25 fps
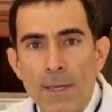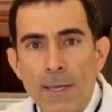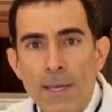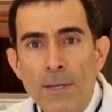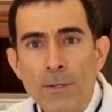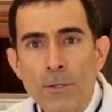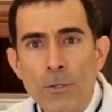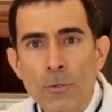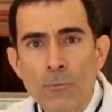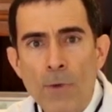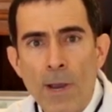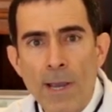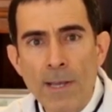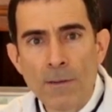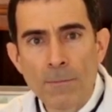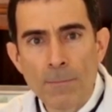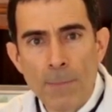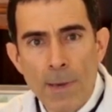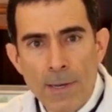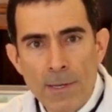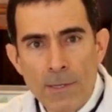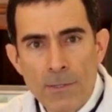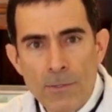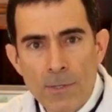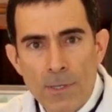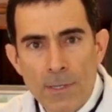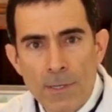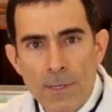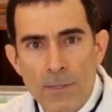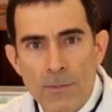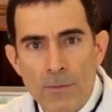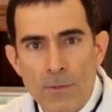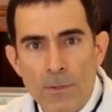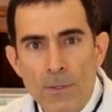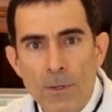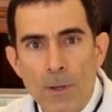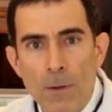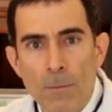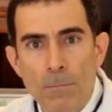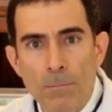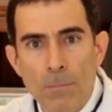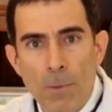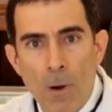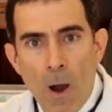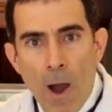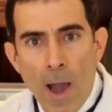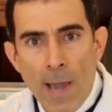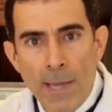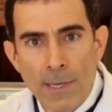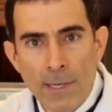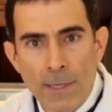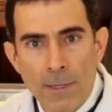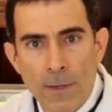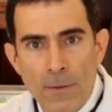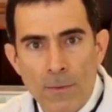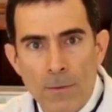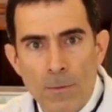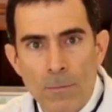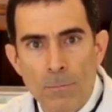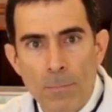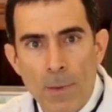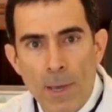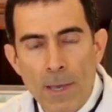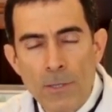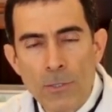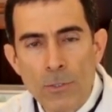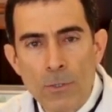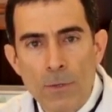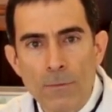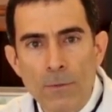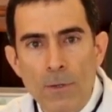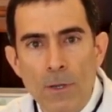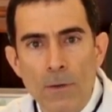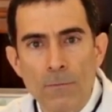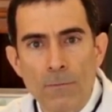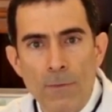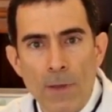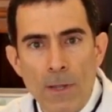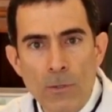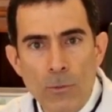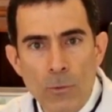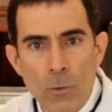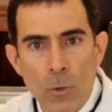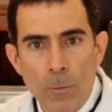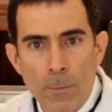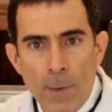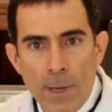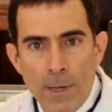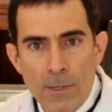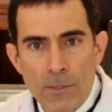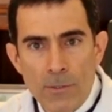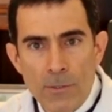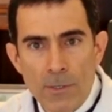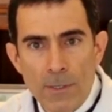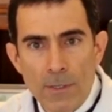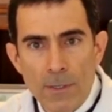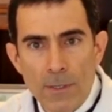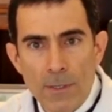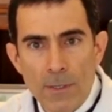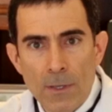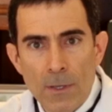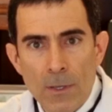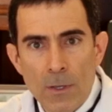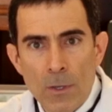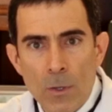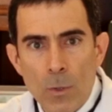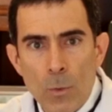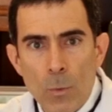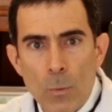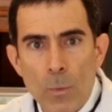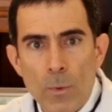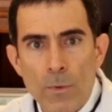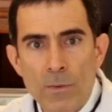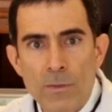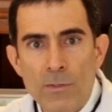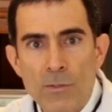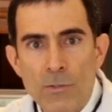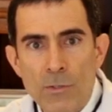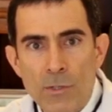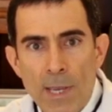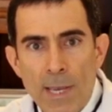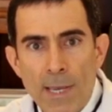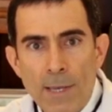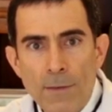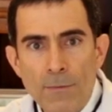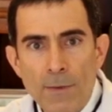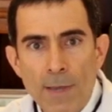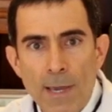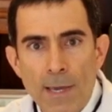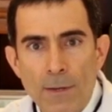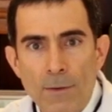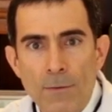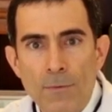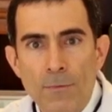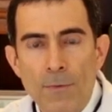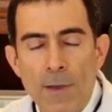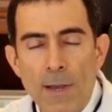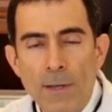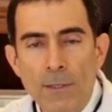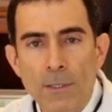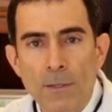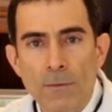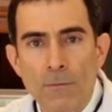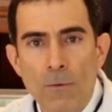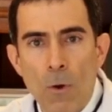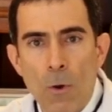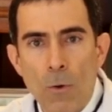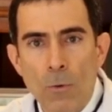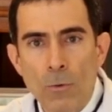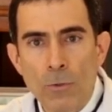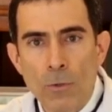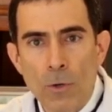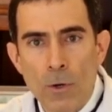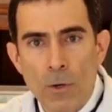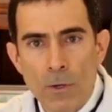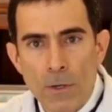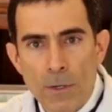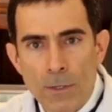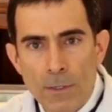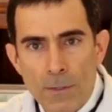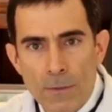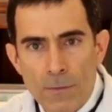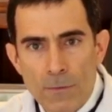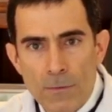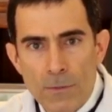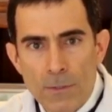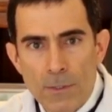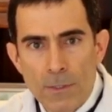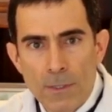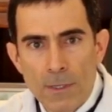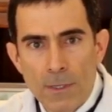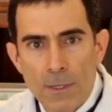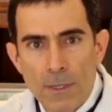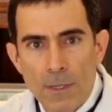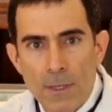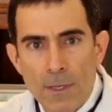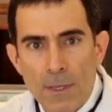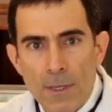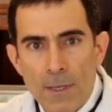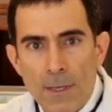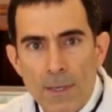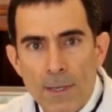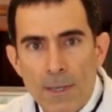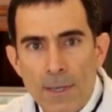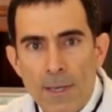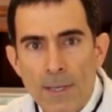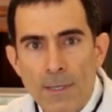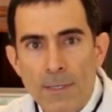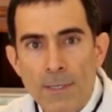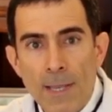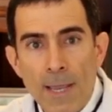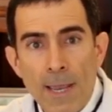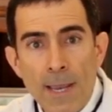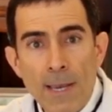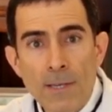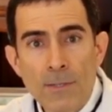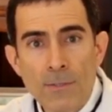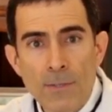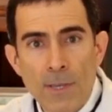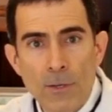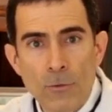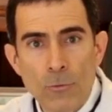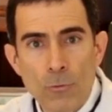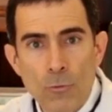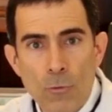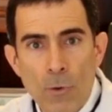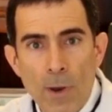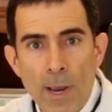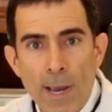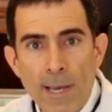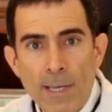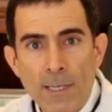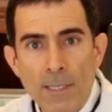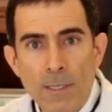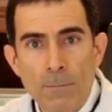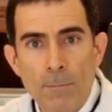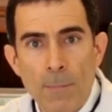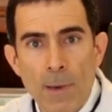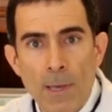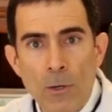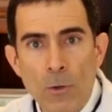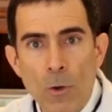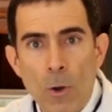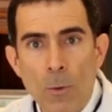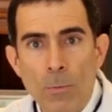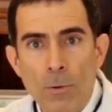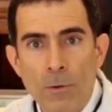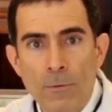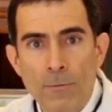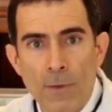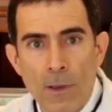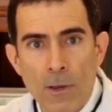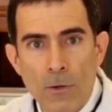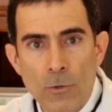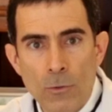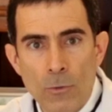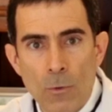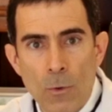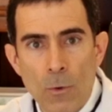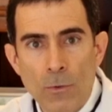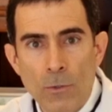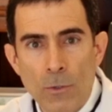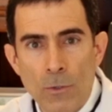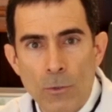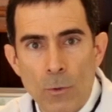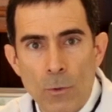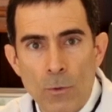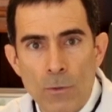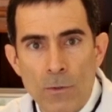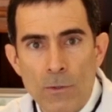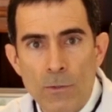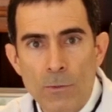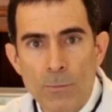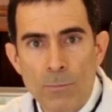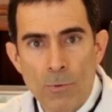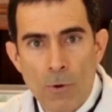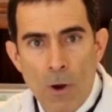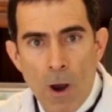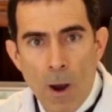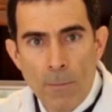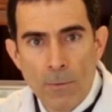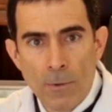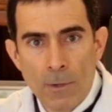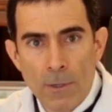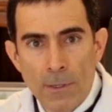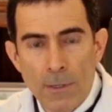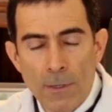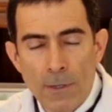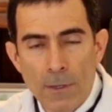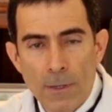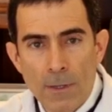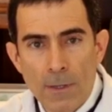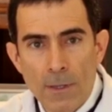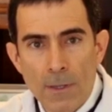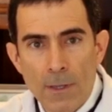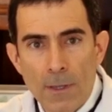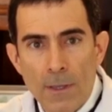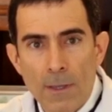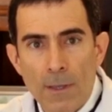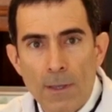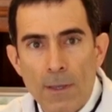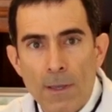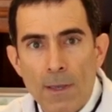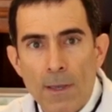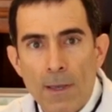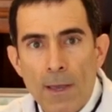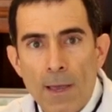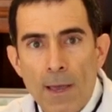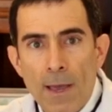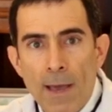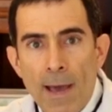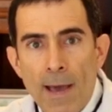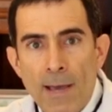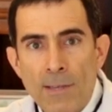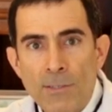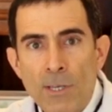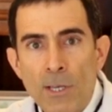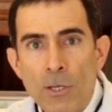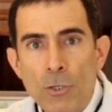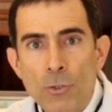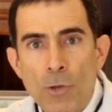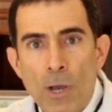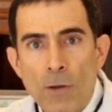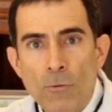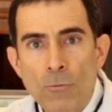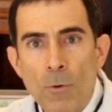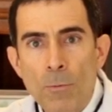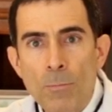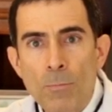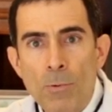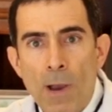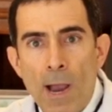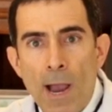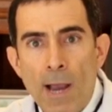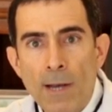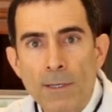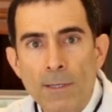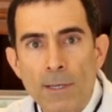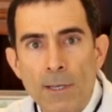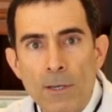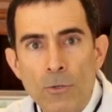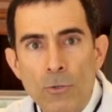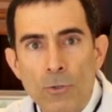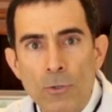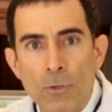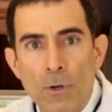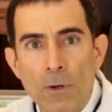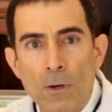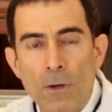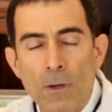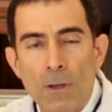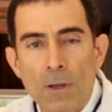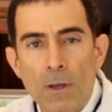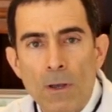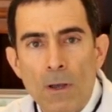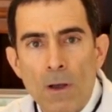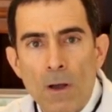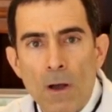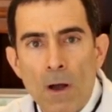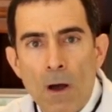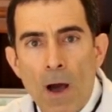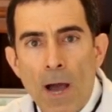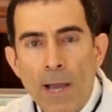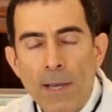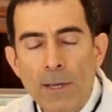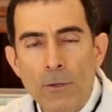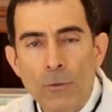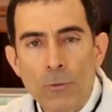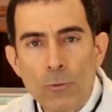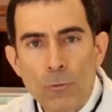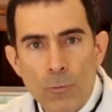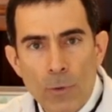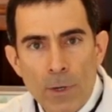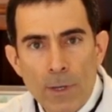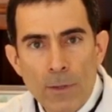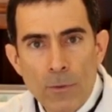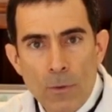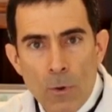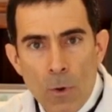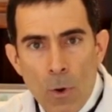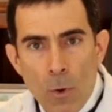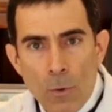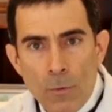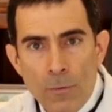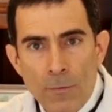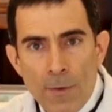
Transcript: Integrative medicine is the combining of the best of conventional medicine with safe and effective alternatives. It takes a trained medical professional to do this properly. As a general practitioner, I can treat the whole